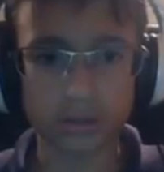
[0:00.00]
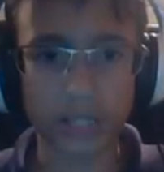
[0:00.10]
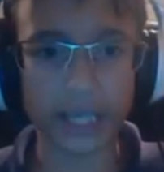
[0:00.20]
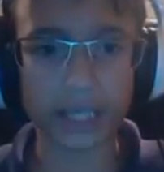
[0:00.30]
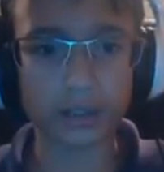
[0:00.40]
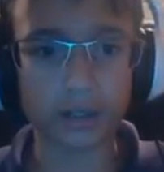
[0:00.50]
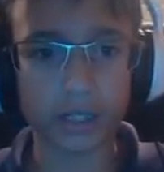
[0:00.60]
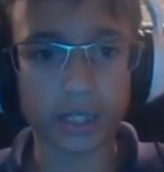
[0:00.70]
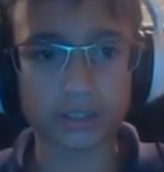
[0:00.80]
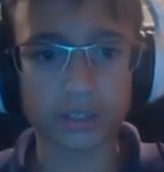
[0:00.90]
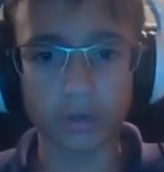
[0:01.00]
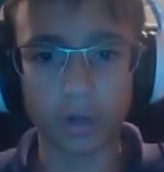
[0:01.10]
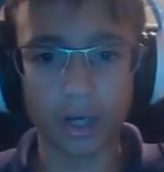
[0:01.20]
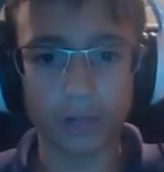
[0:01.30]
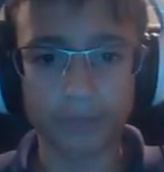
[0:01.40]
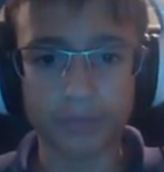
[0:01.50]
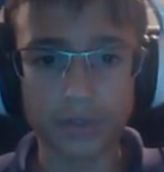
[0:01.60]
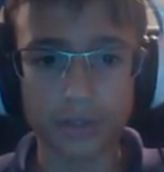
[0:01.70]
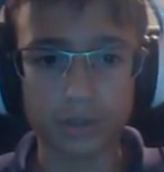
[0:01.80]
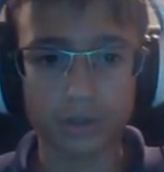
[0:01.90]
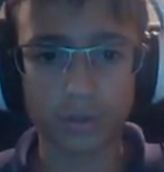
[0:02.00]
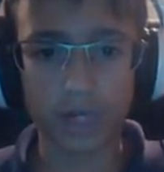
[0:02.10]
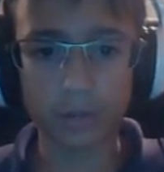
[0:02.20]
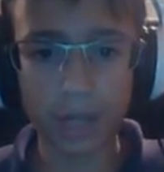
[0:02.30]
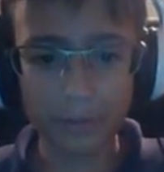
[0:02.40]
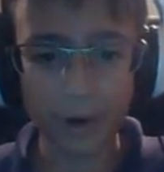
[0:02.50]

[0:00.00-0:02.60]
Dang it! Okay, so um well one